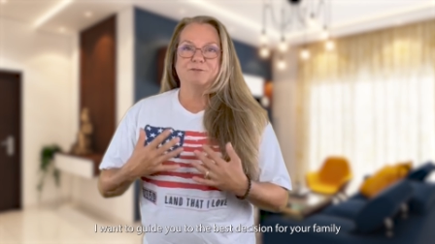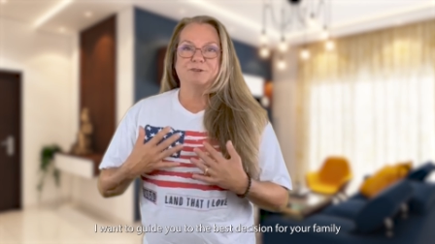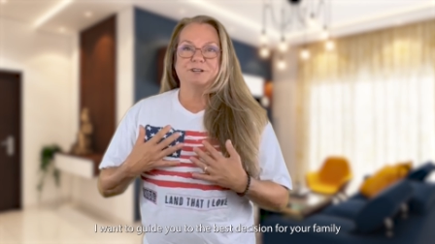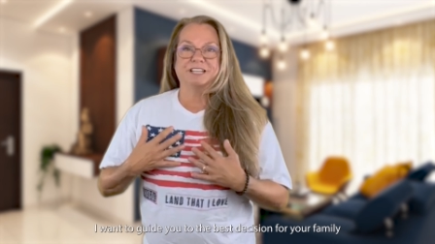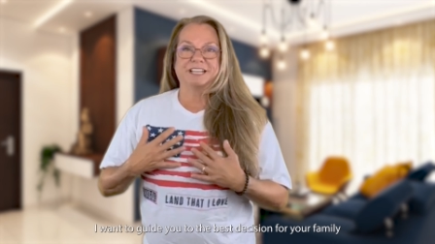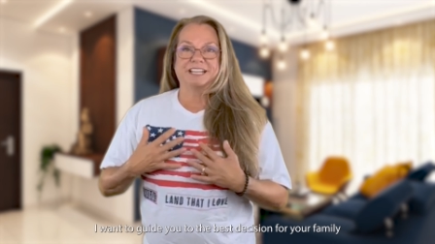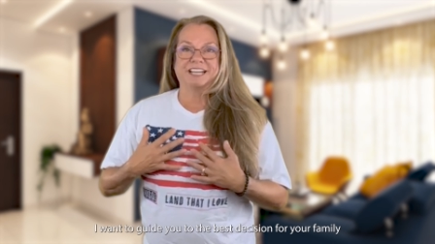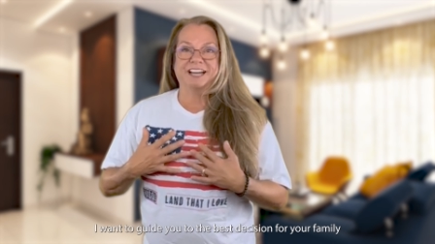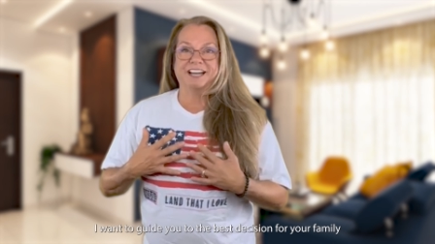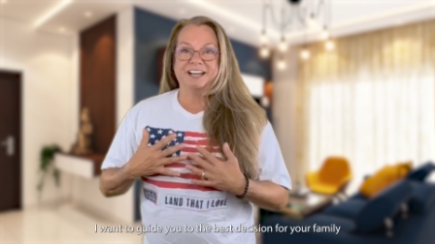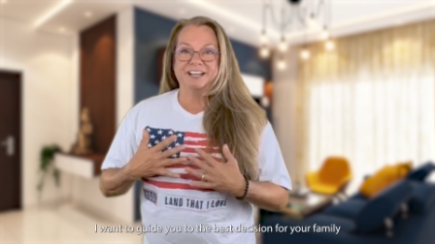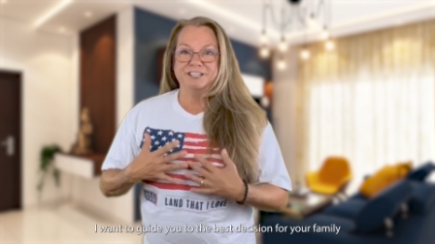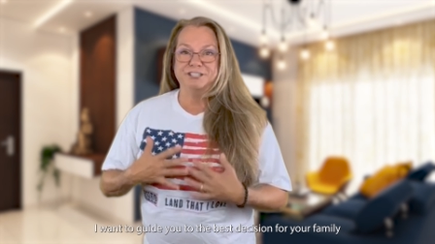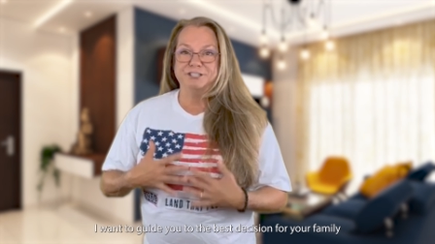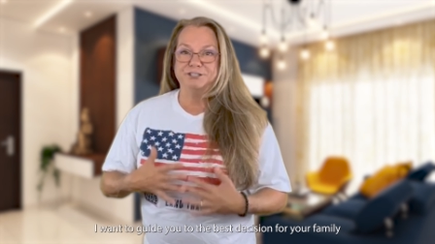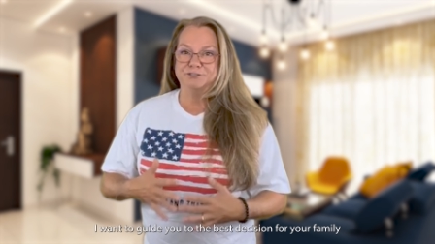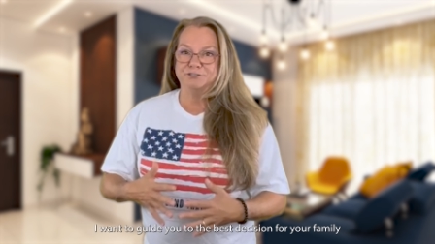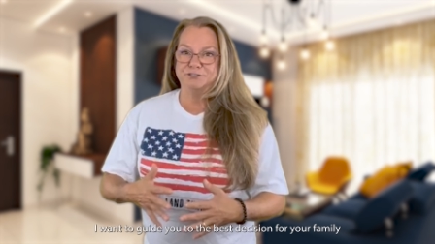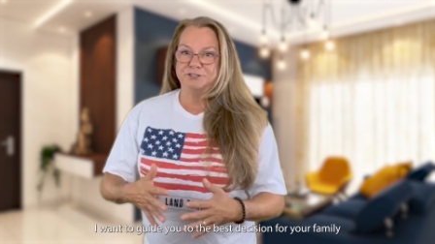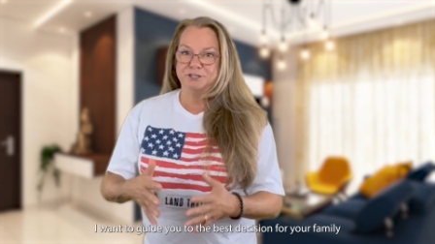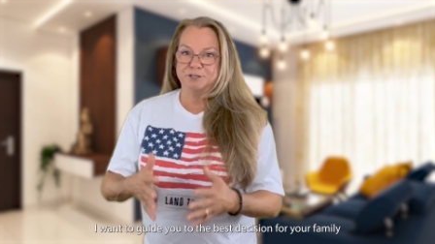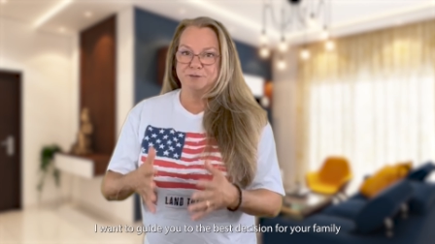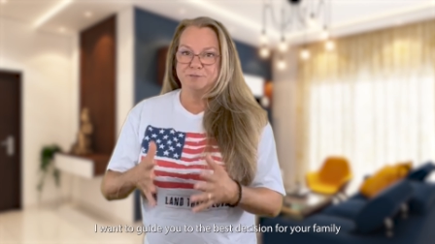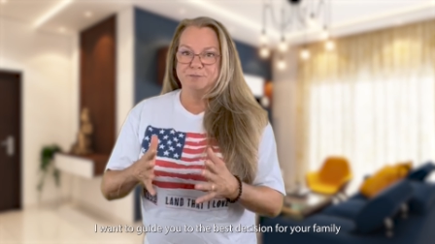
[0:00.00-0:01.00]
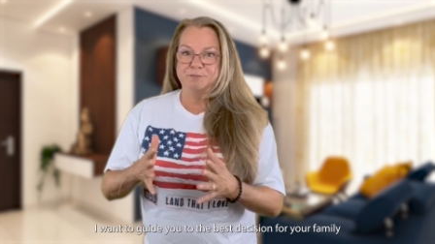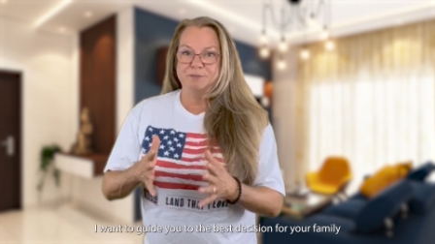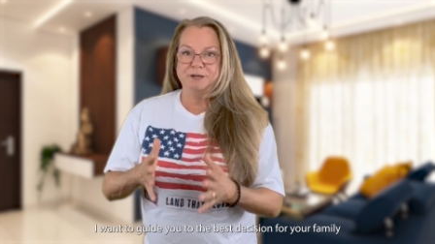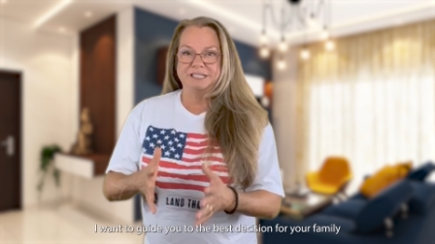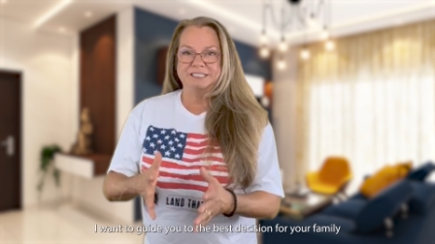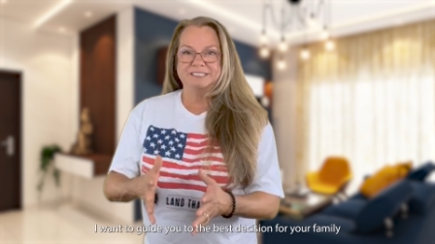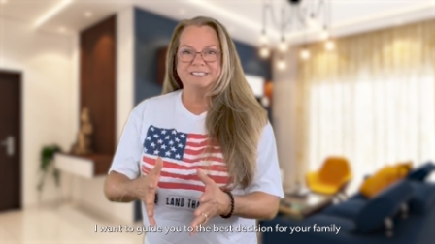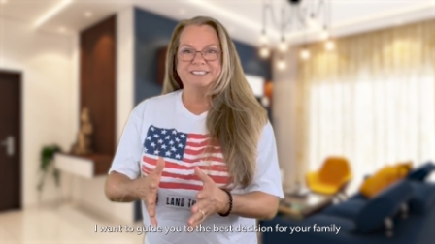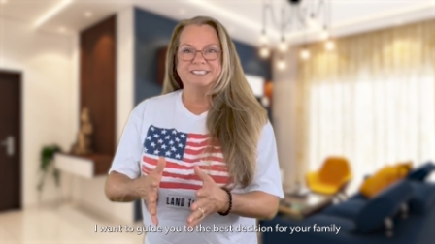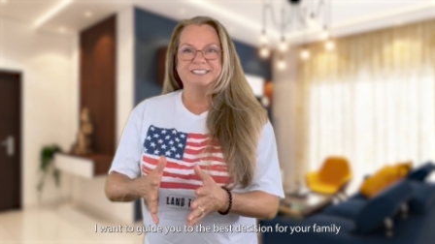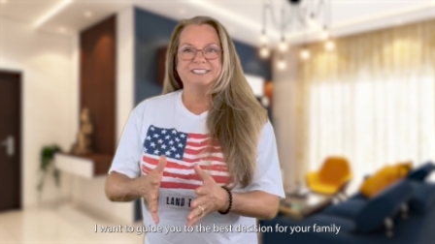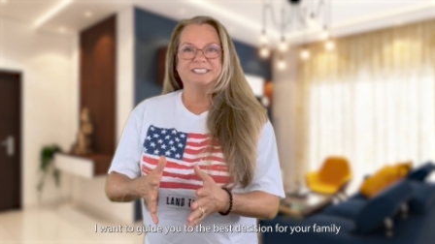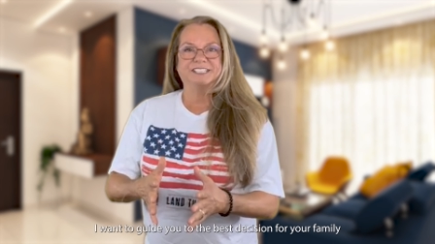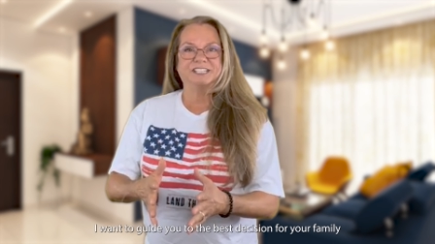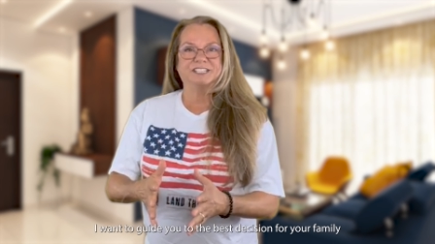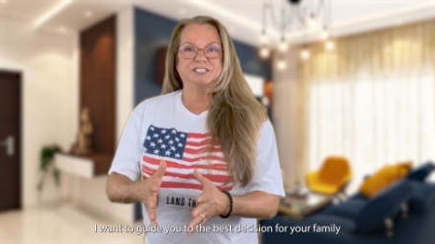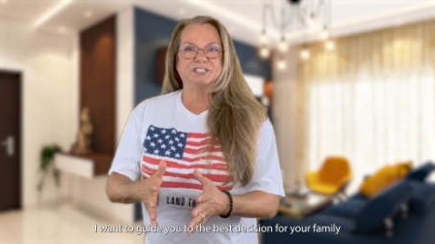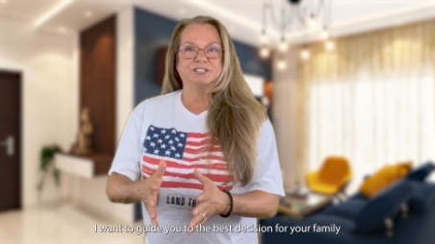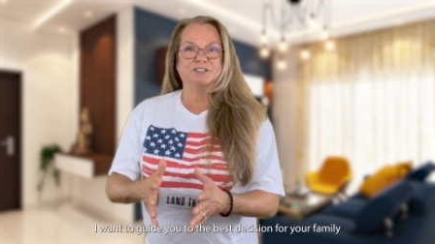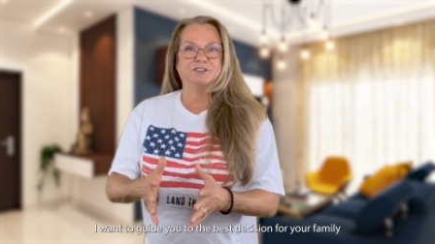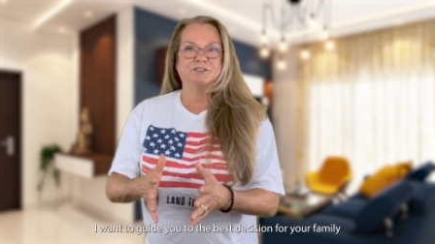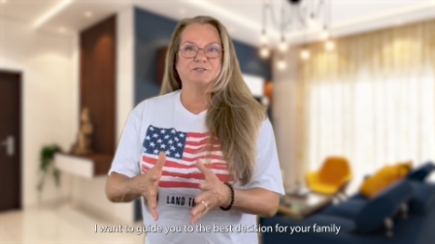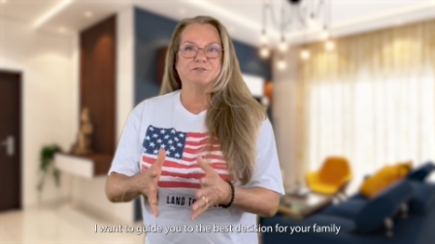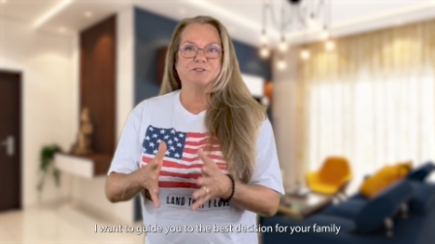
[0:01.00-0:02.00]
want to guide you to the best
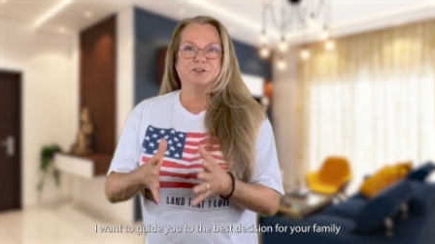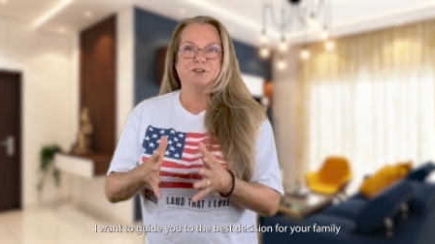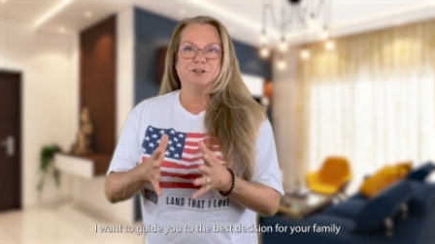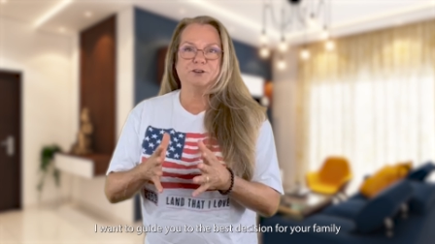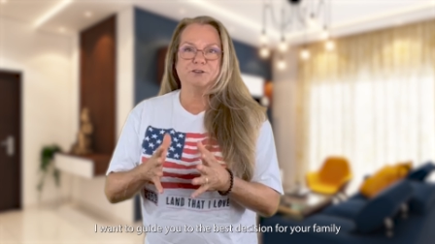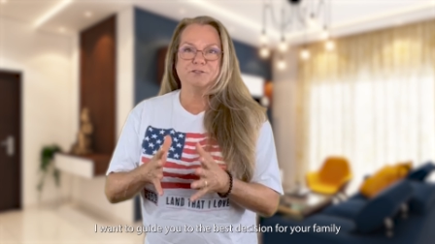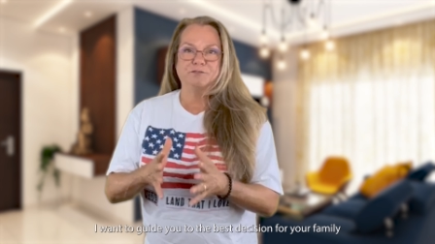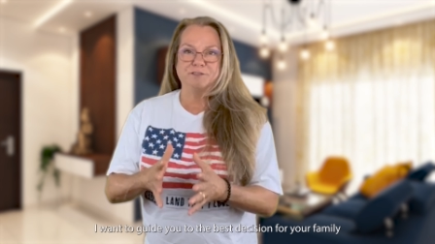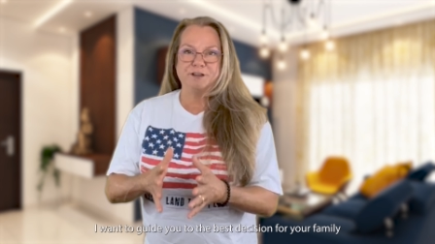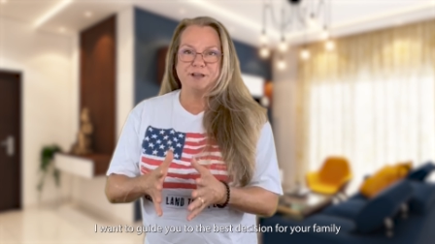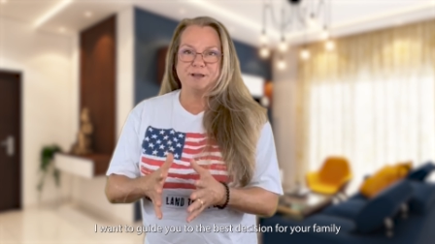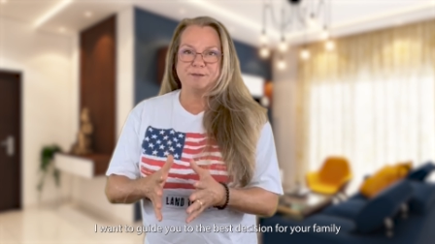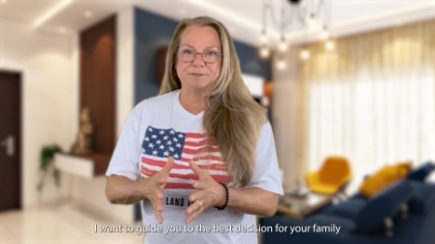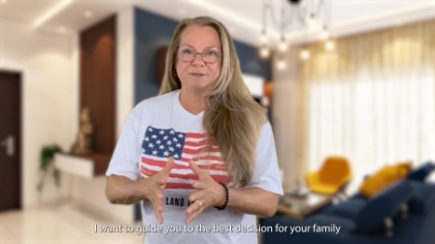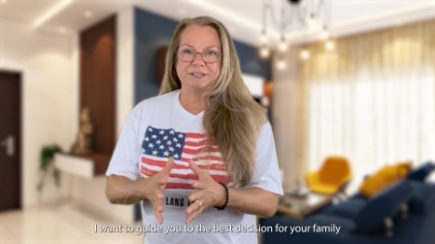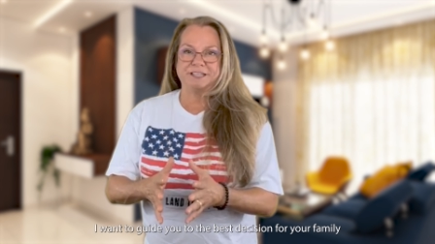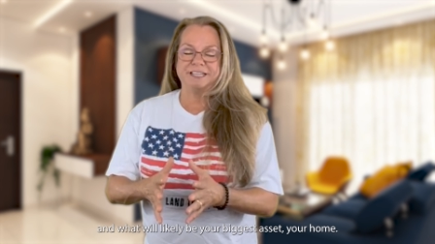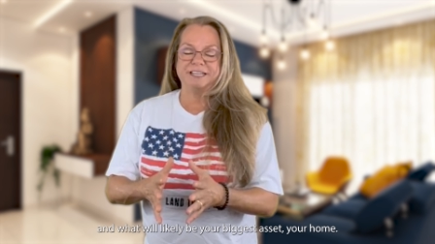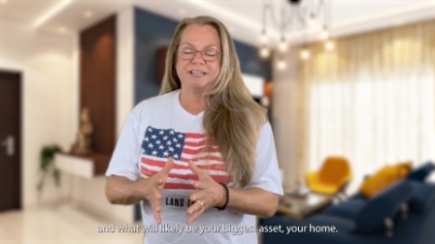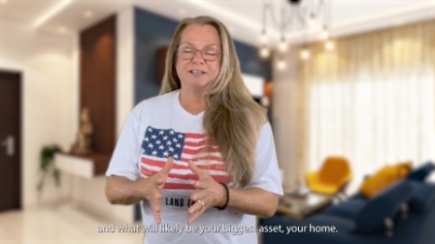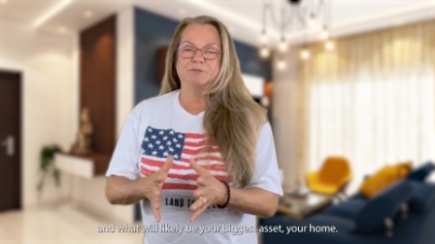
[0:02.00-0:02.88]
decision for your family